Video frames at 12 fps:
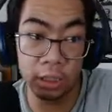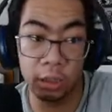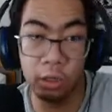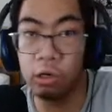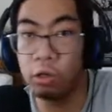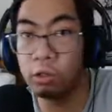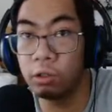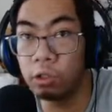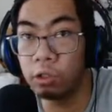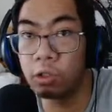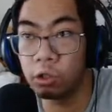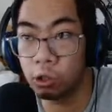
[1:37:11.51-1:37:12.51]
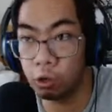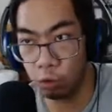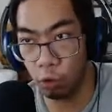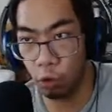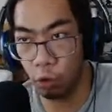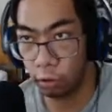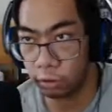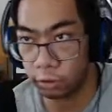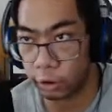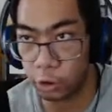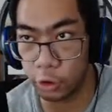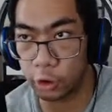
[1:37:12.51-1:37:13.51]
I gotta execute Order
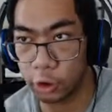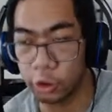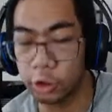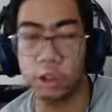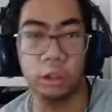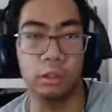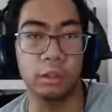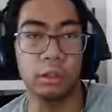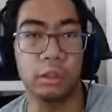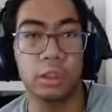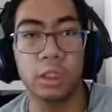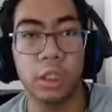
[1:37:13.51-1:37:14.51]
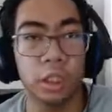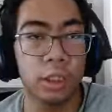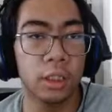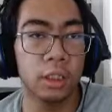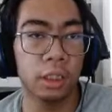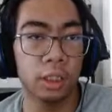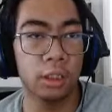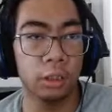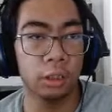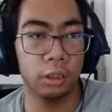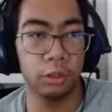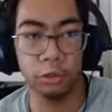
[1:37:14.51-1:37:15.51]
66.
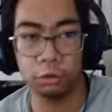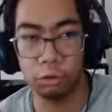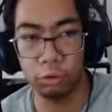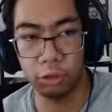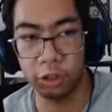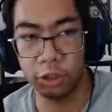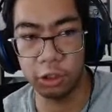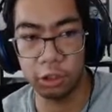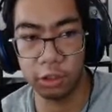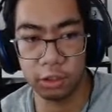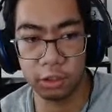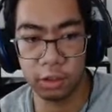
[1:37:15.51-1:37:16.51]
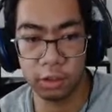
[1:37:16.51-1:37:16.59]
Yes, Lord Sidious.